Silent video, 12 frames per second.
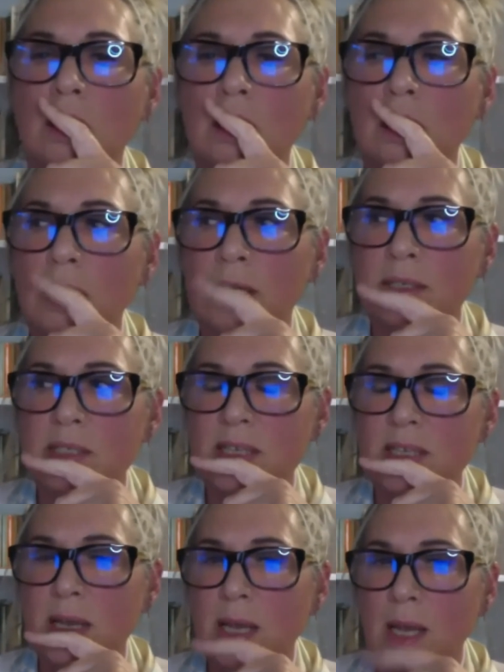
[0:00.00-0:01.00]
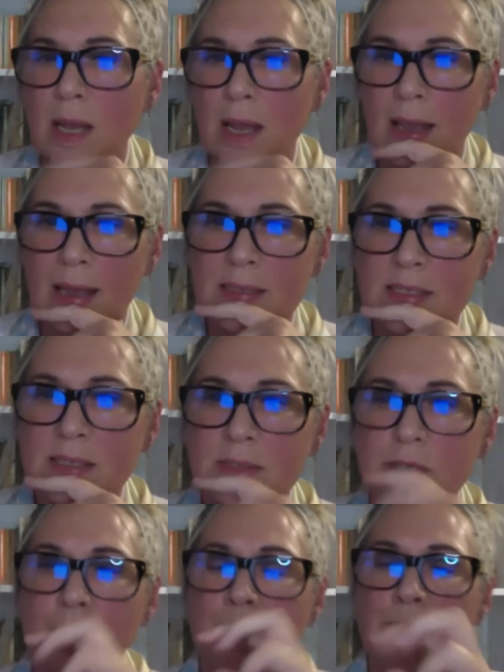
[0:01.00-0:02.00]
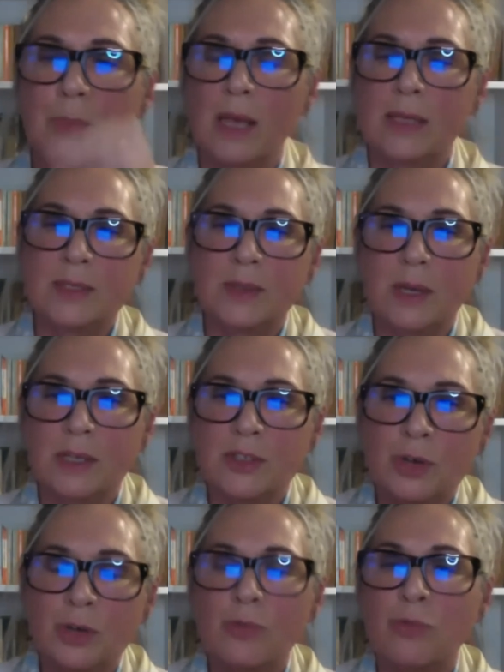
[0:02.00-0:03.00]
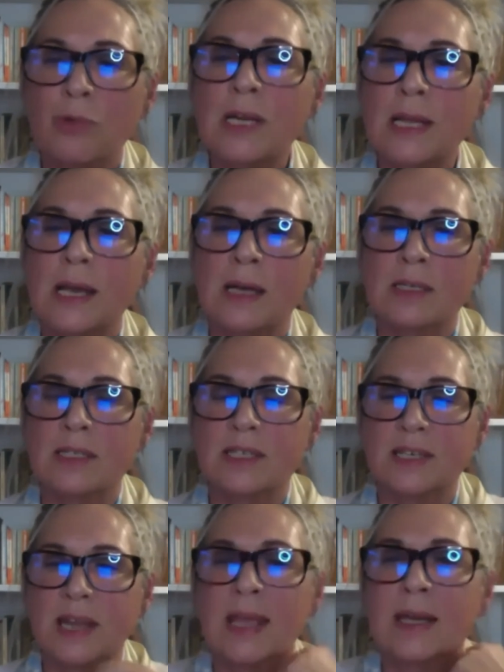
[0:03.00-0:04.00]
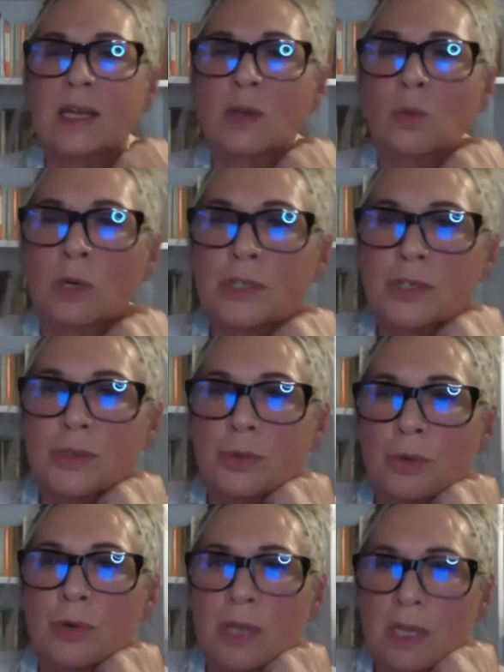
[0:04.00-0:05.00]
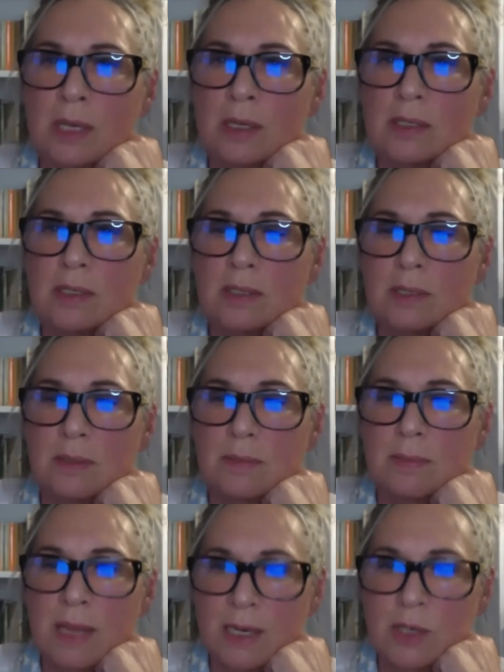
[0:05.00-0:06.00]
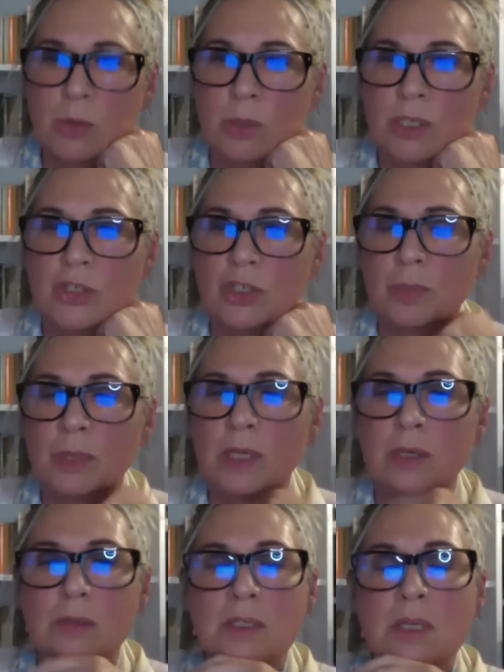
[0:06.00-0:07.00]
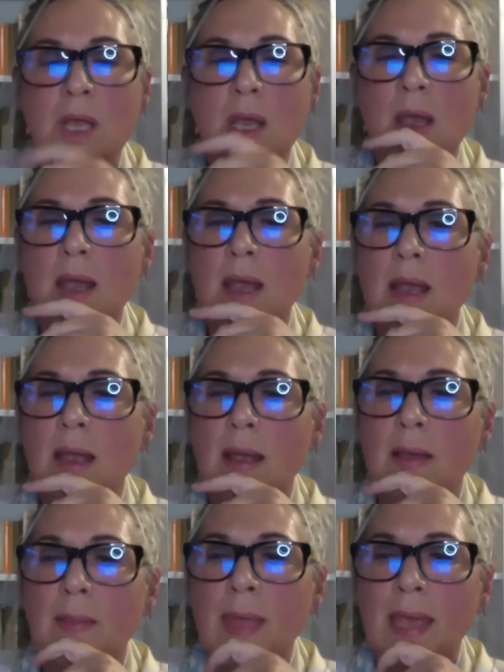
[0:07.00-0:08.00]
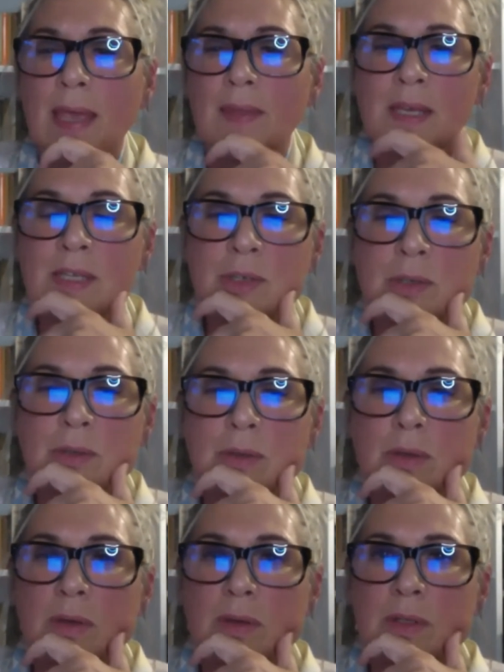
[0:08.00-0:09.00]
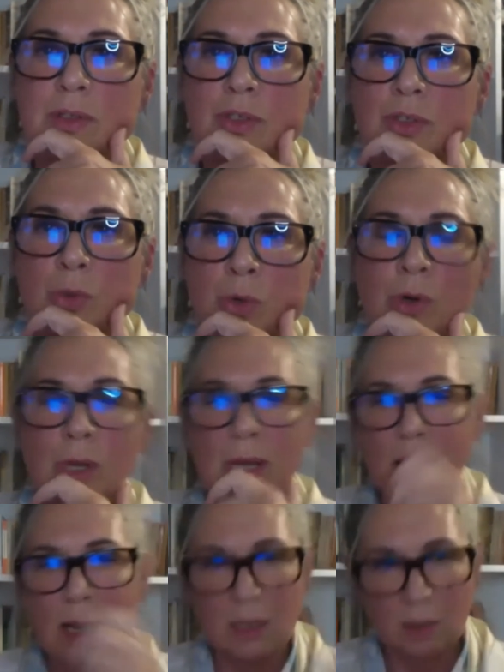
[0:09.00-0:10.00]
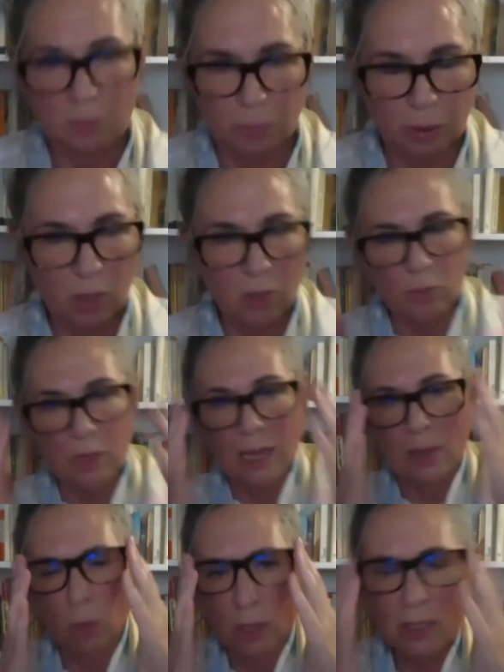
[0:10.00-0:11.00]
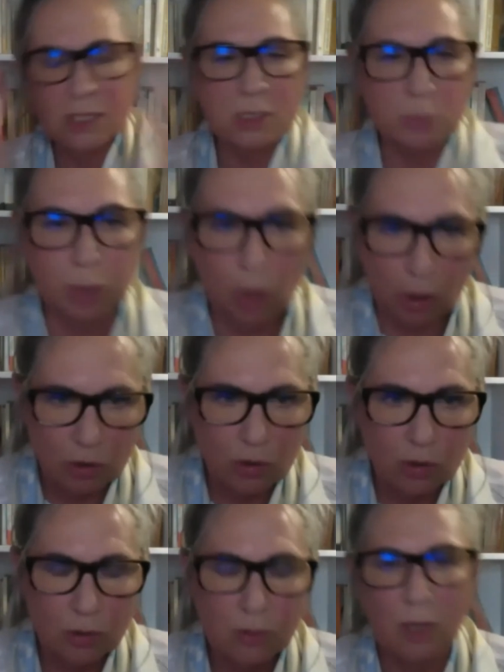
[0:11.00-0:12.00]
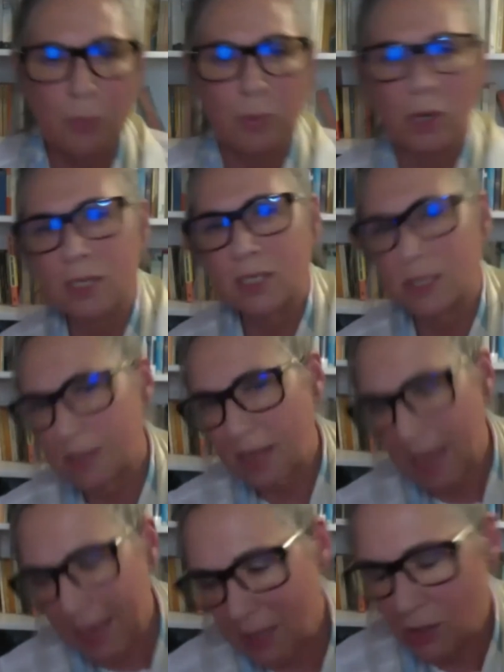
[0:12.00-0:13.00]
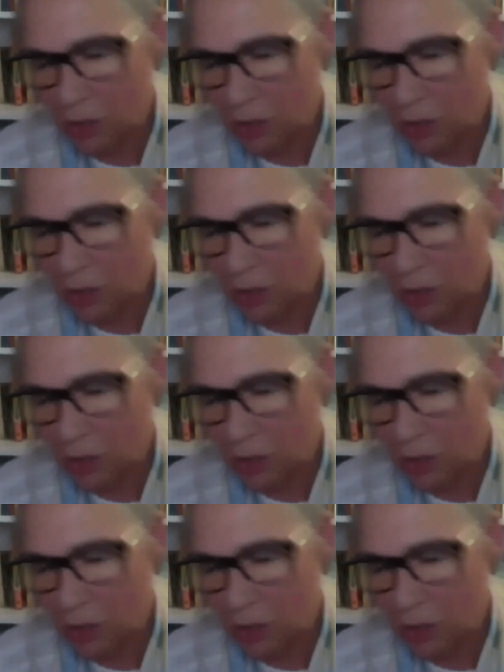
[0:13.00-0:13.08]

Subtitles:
it's a sort of, it's not really understanding what a story is, that question, because these are the story, like, what is a plot? A plot is A to